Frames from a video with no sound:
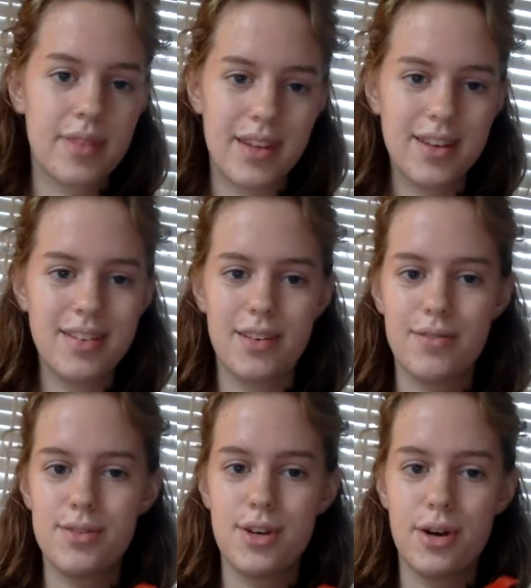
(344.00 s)
Okay, you have
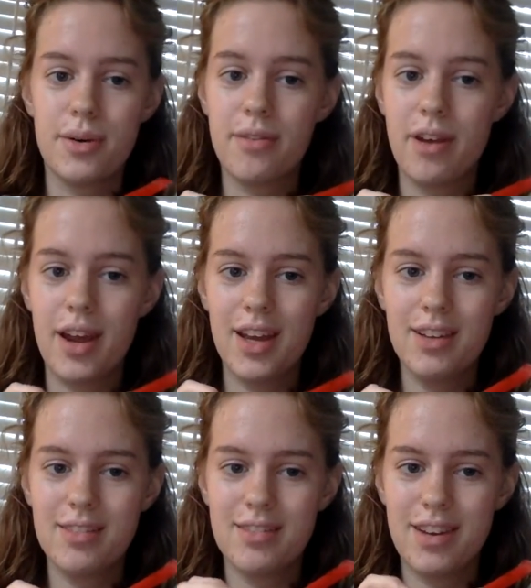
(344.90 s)
do and re
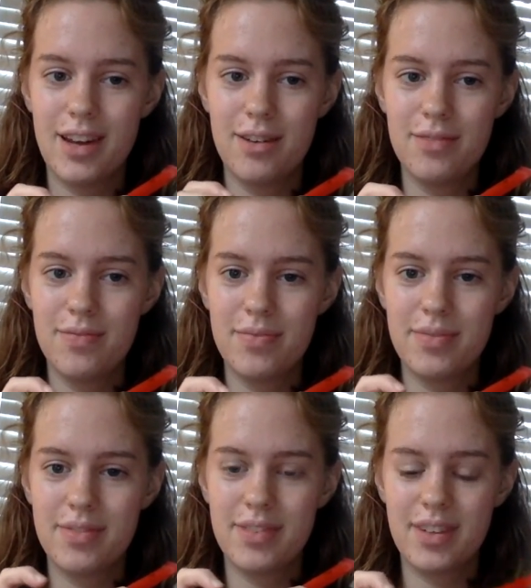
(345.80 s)
now.
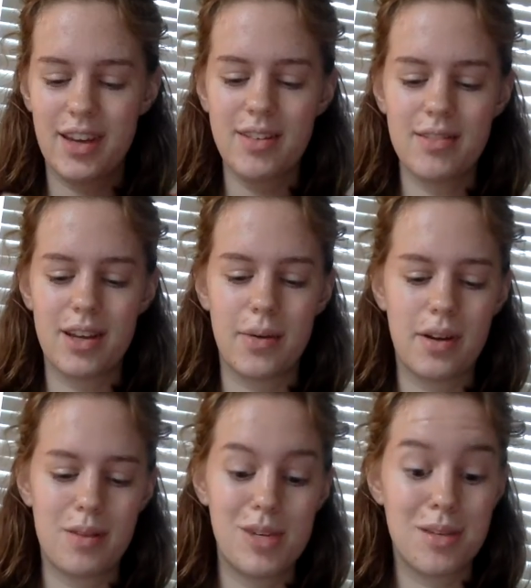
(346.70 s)
Okay, now we're
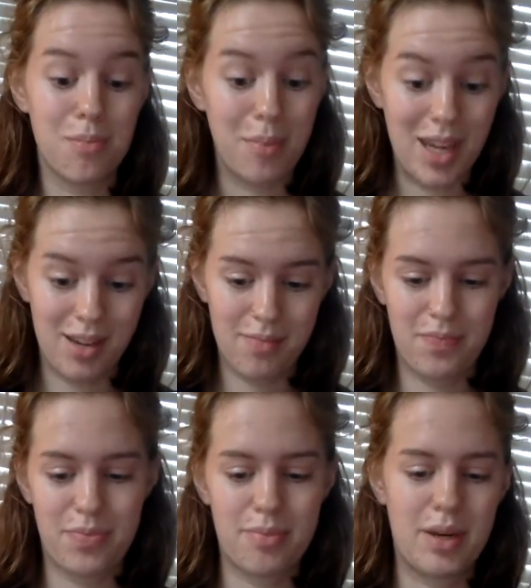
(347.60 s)
going to make mi
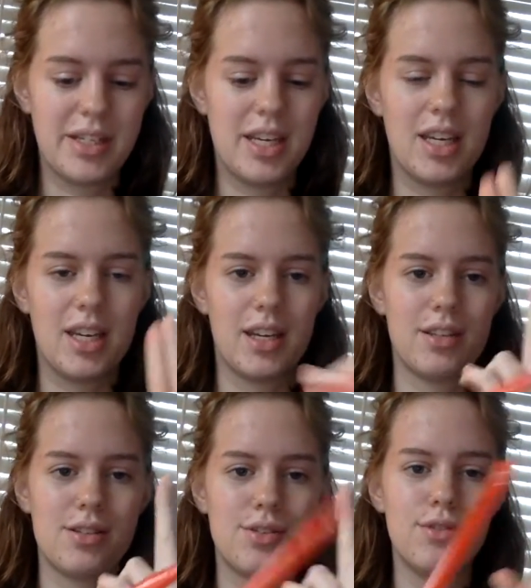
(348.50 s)
by taking
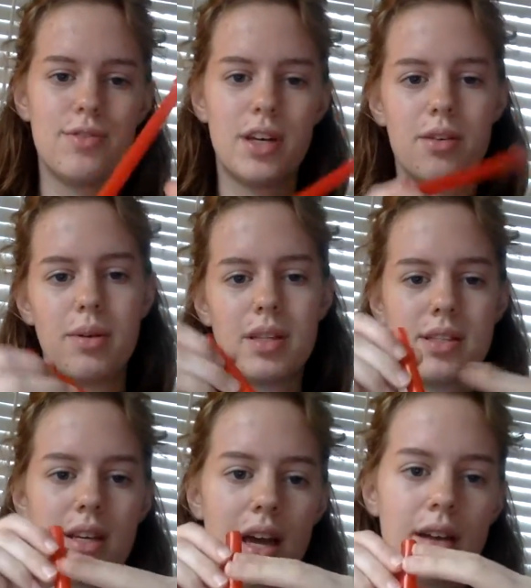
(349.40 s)
2 finger widths
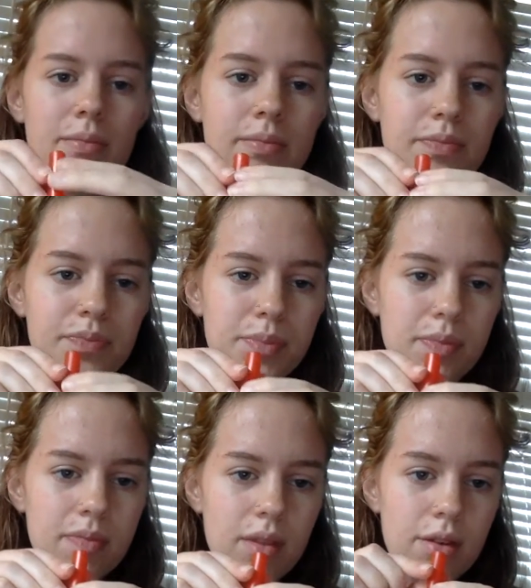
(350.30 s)
again
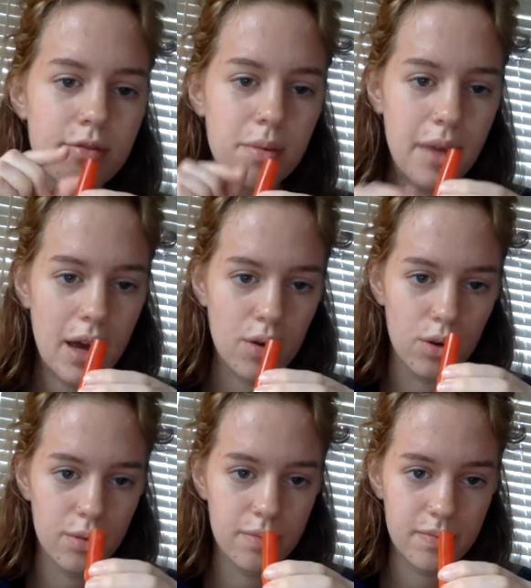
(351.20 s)
from that
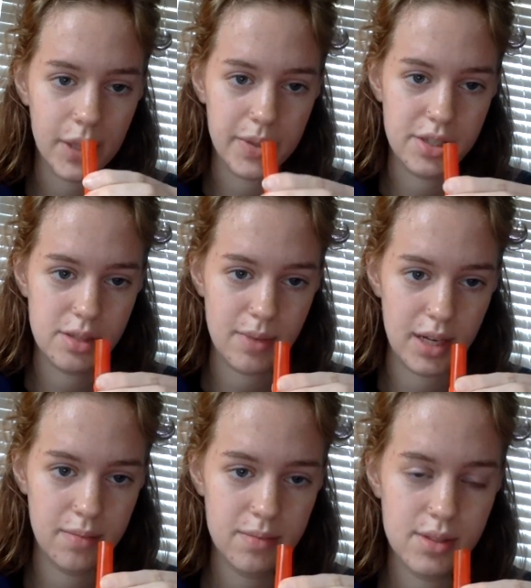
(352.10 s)
hole that we just
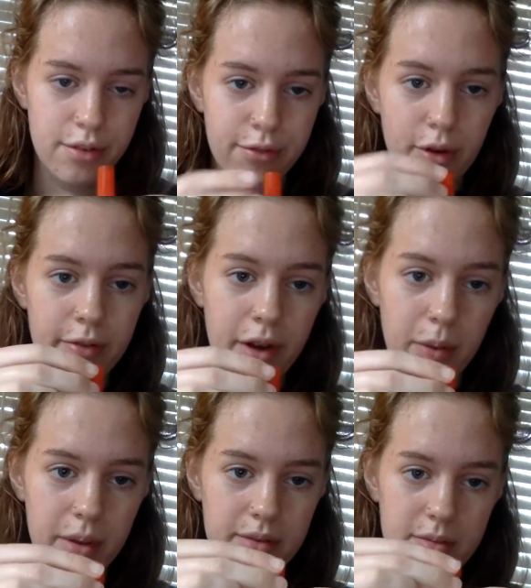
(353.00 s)
made. So 4 finger
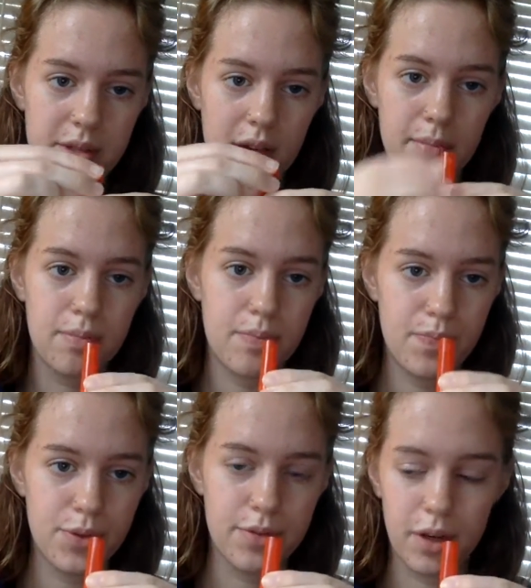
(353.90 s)
widths from the top,
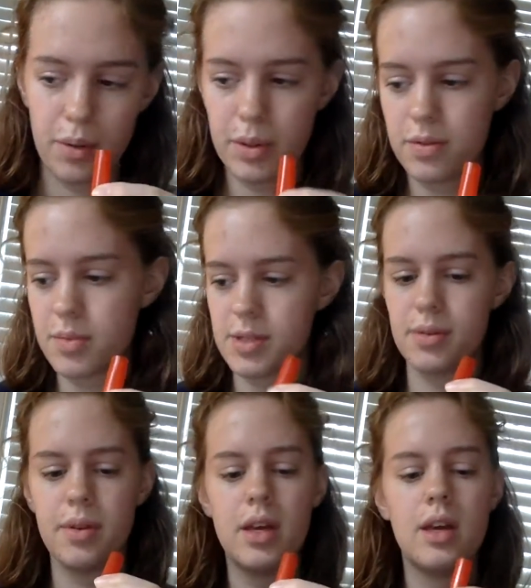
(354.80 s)
2 finger widths from this
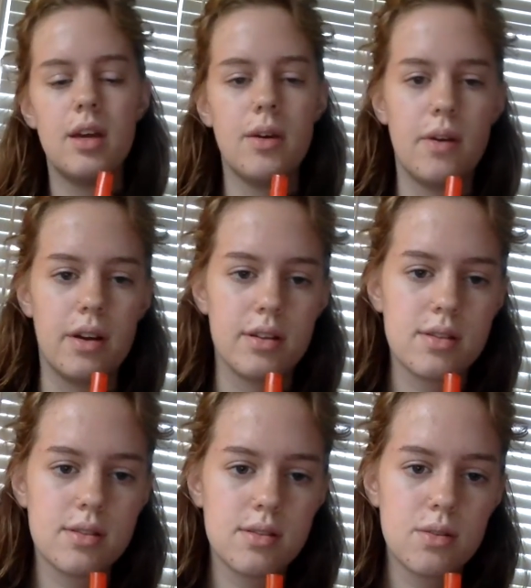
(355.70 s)
hole. We're going to
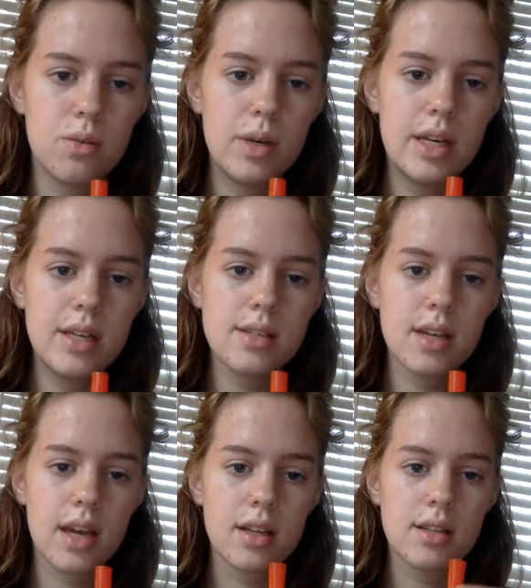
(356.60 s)
squeeze
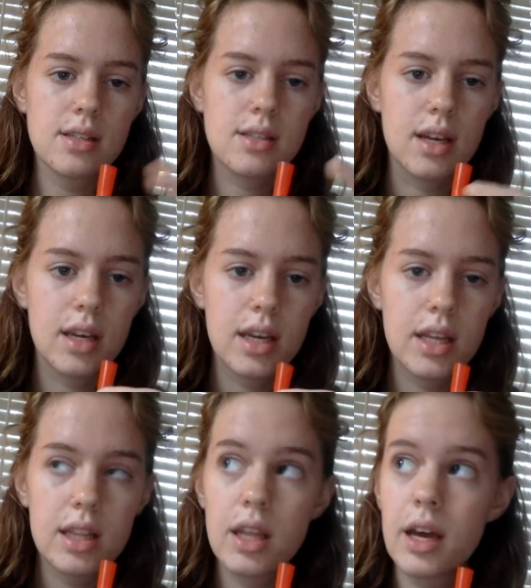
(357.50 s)
again, staying
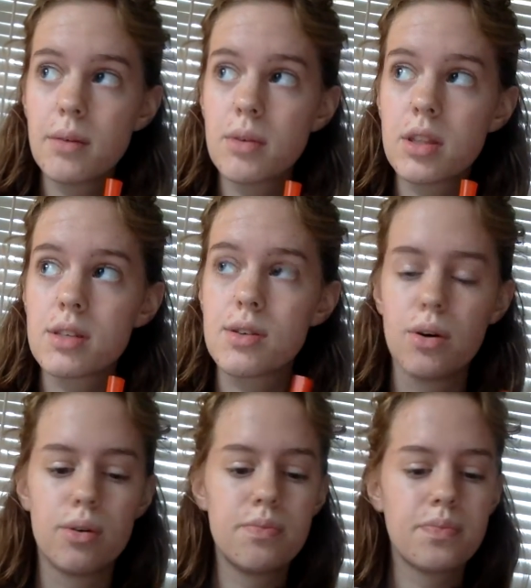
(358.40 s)
in line with this
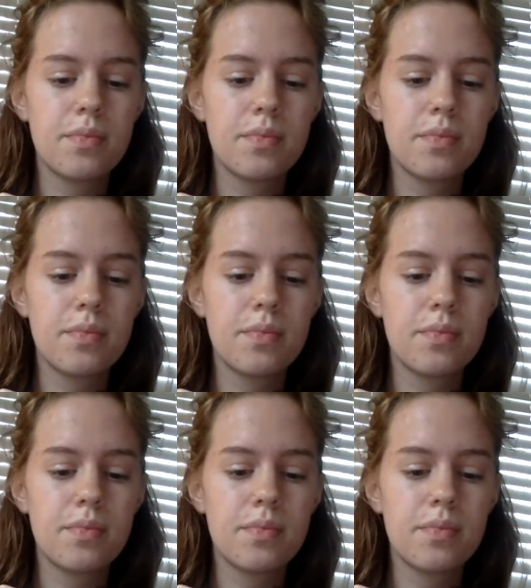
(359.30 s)
hole.